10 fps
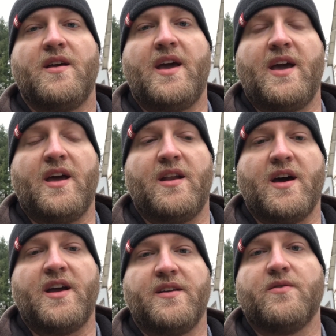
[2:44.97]
and
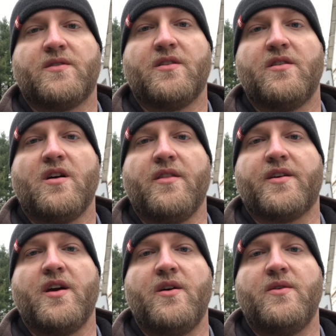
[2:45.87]
I cleared all the
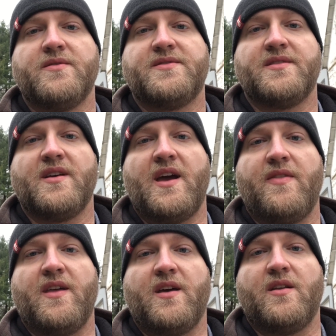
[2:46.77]
codes,
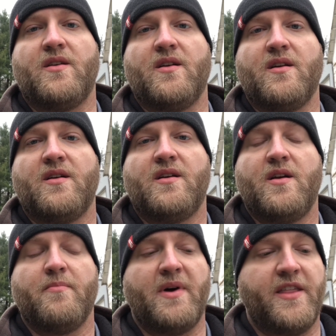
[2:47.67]
and then
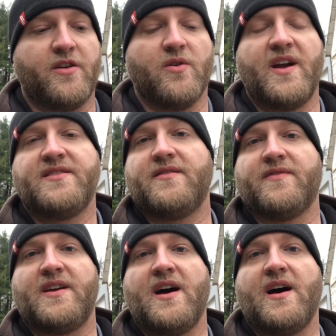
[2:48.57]
by the grace
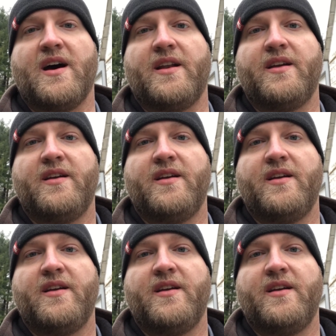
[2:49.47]
of God,